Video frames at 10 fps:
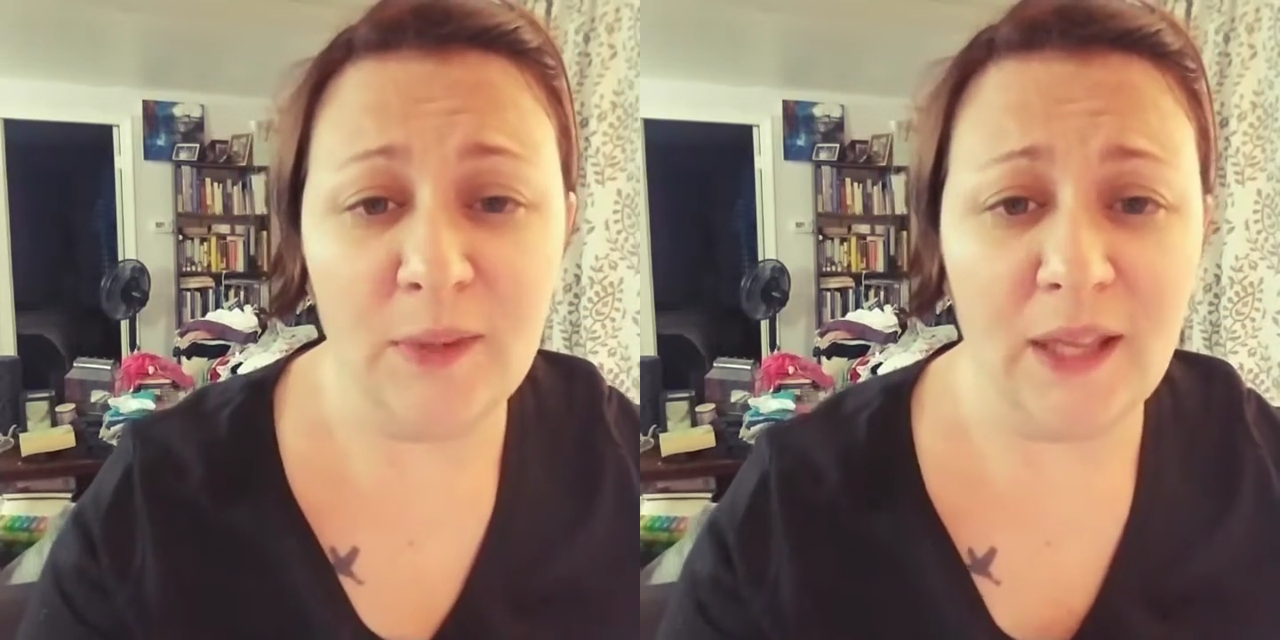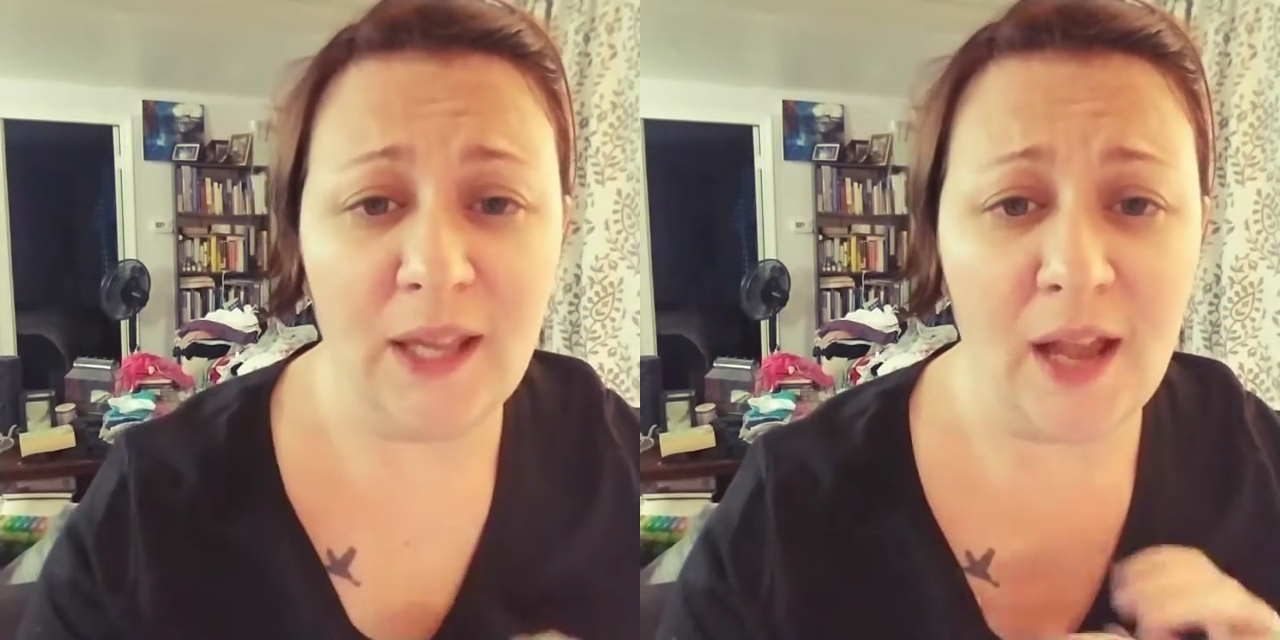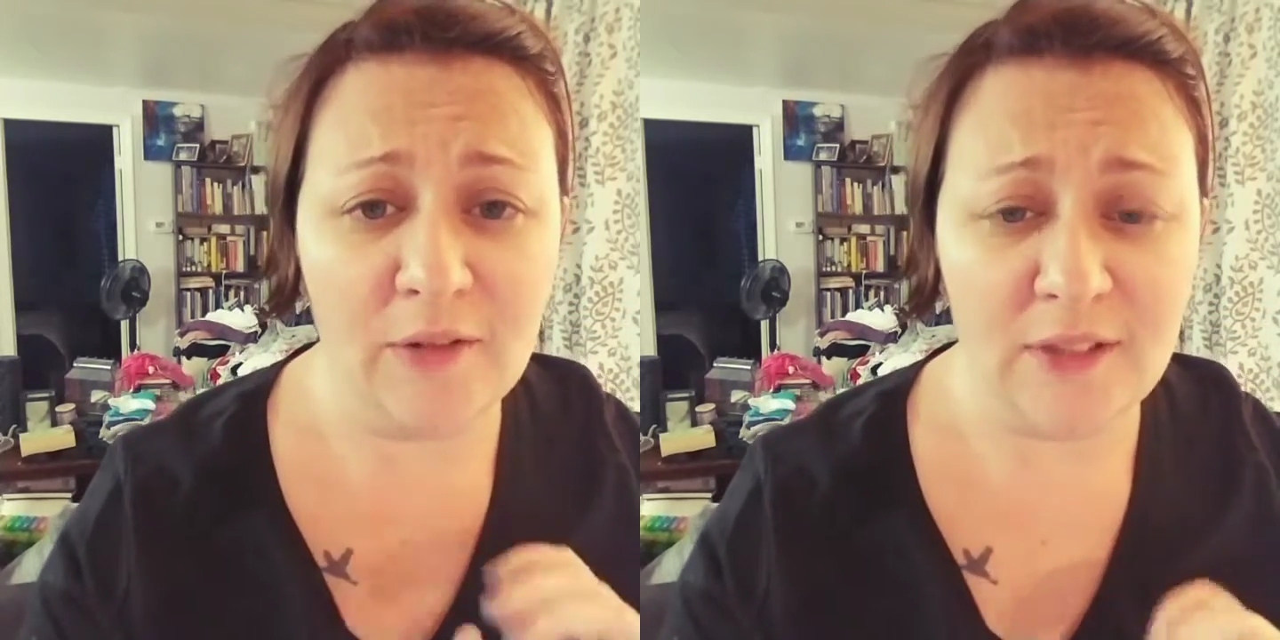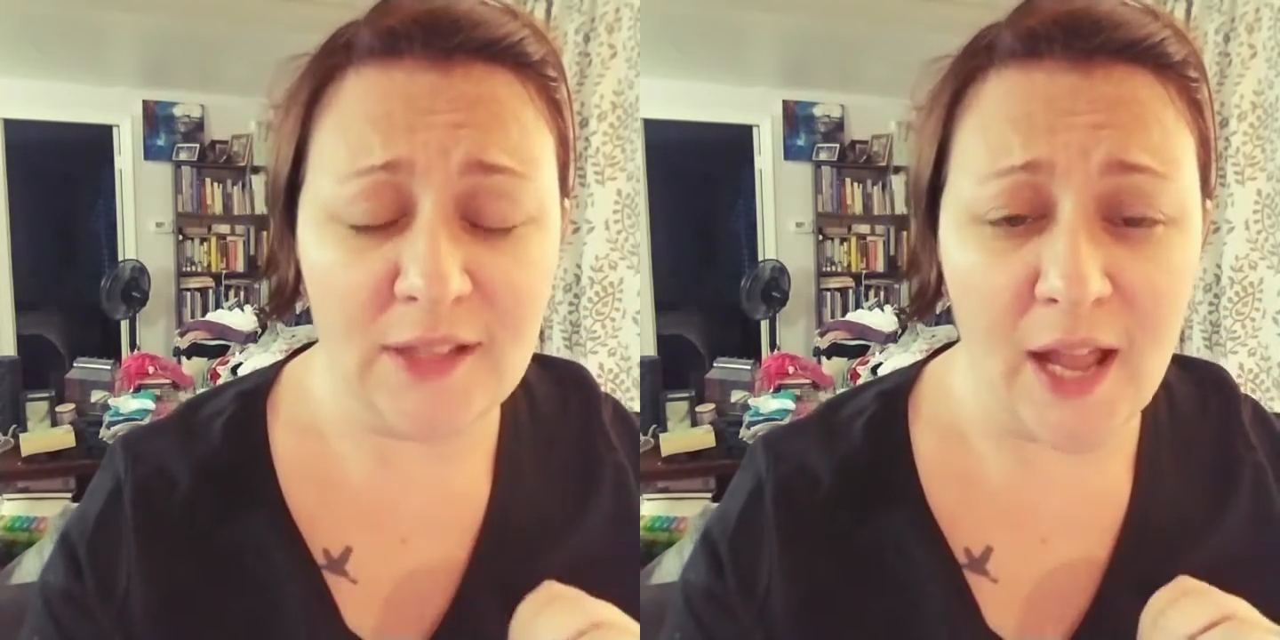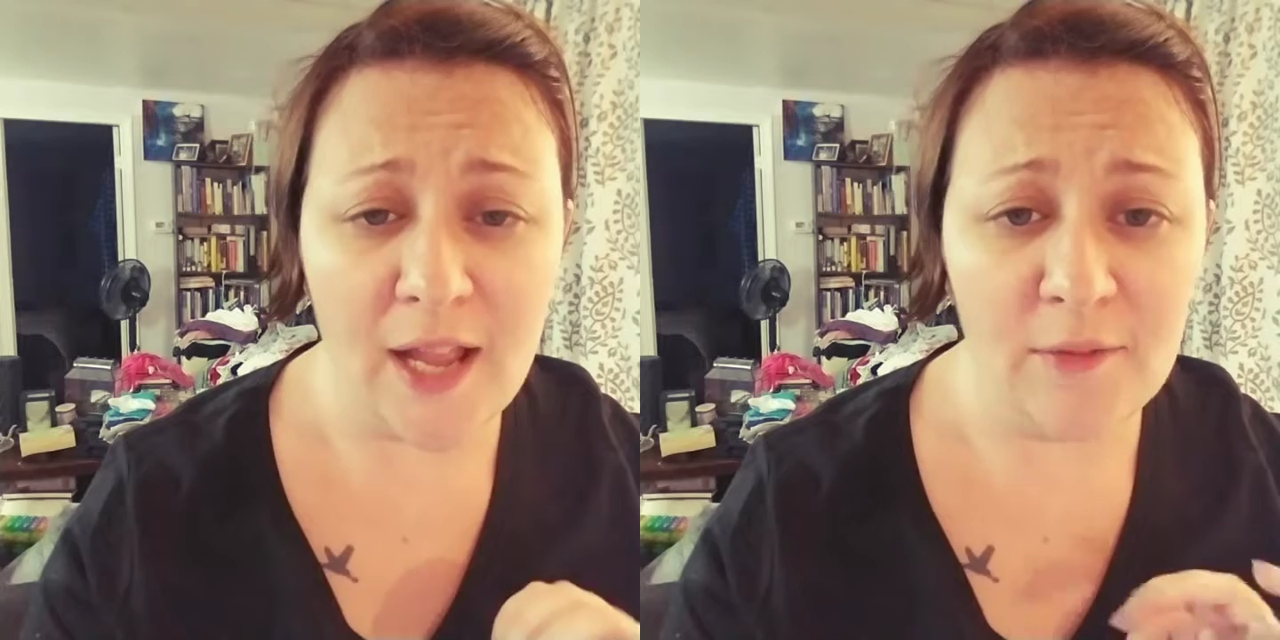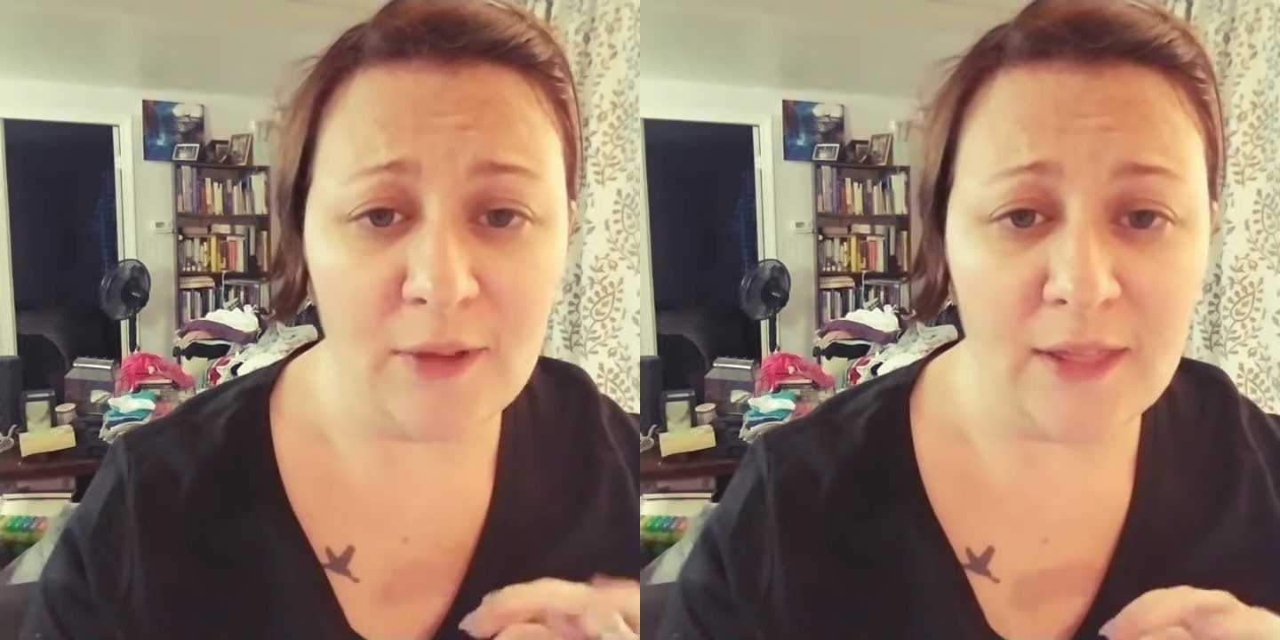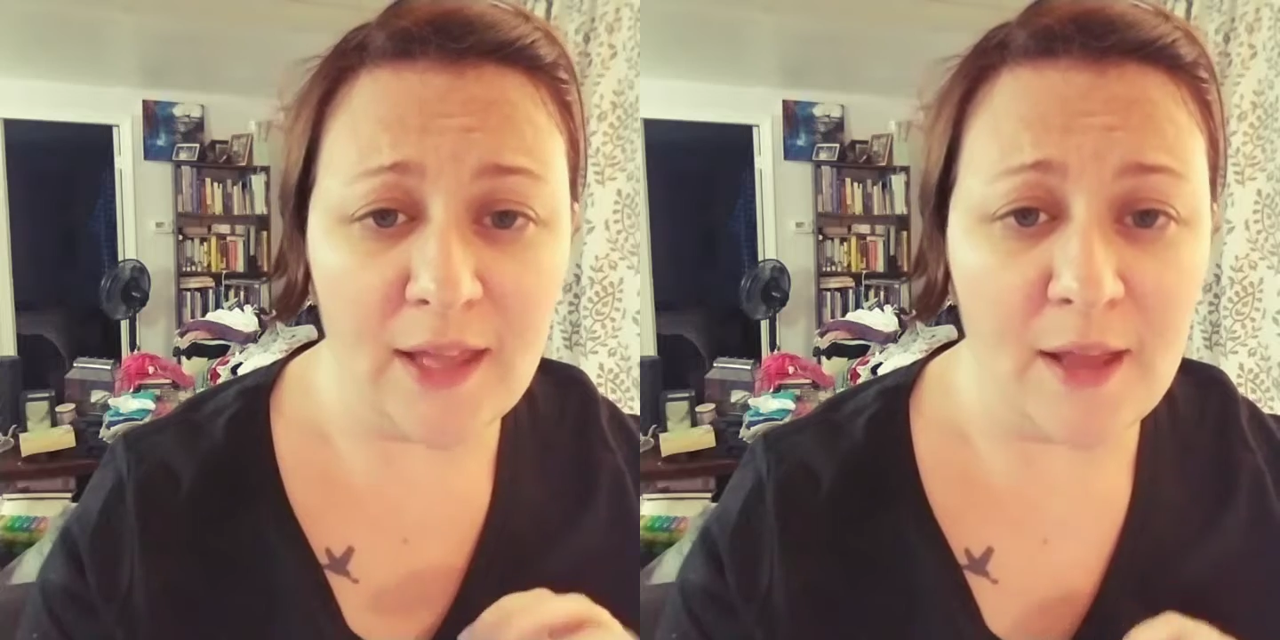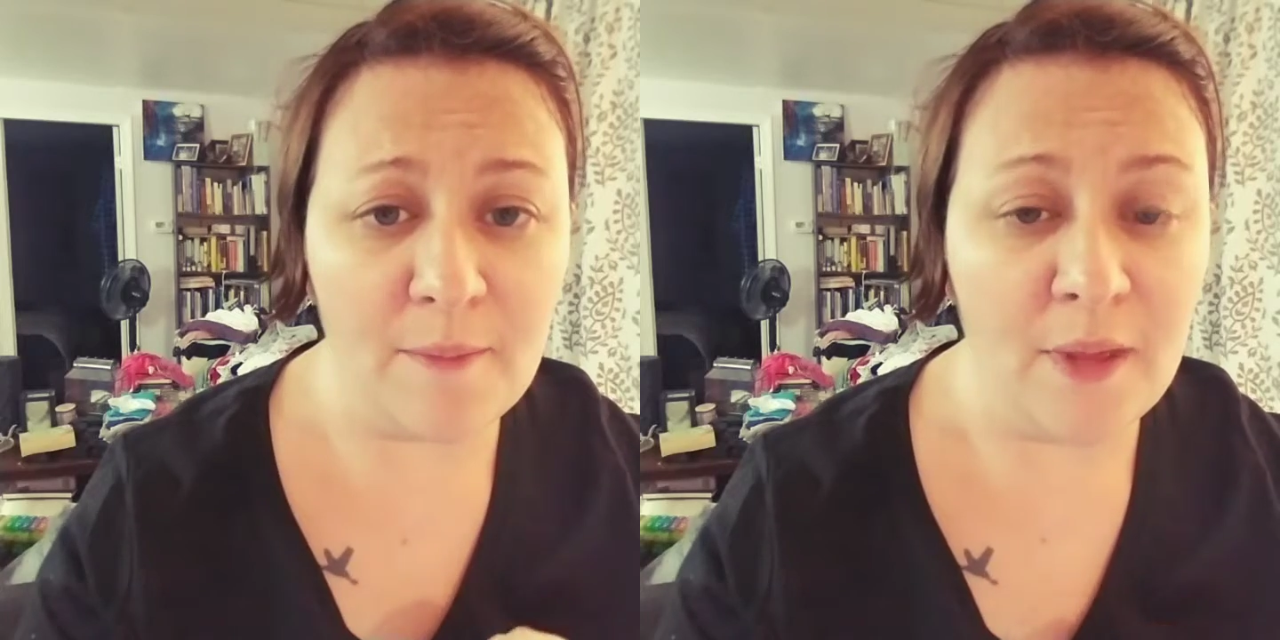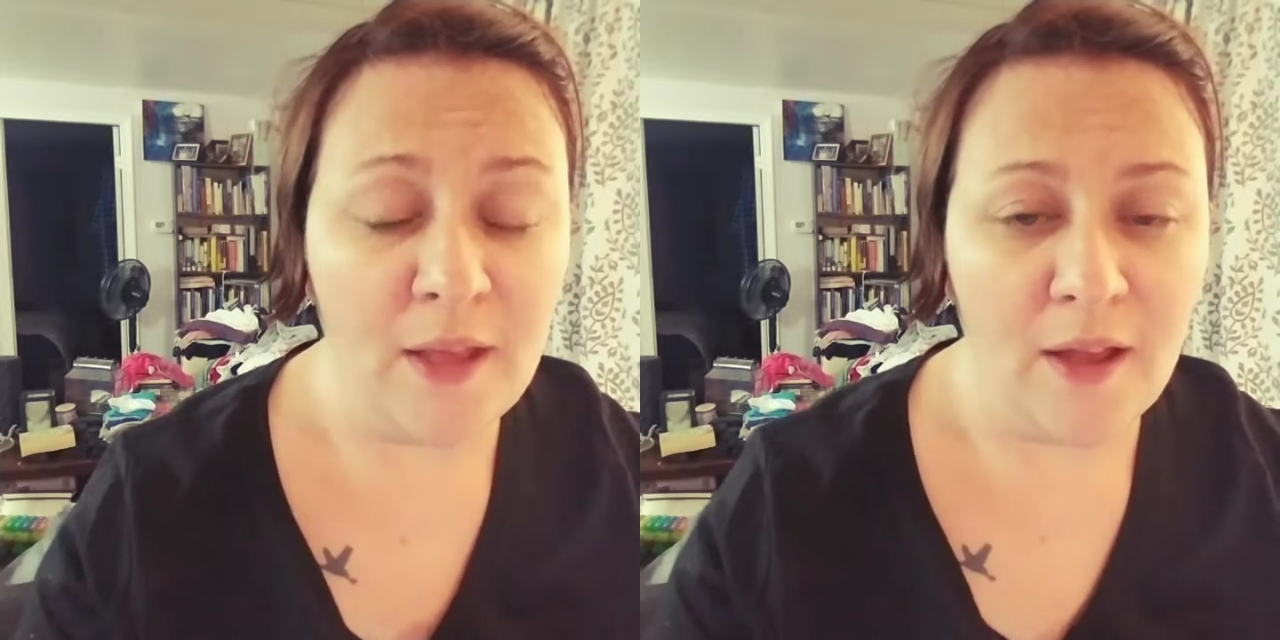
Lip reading: being outside with them,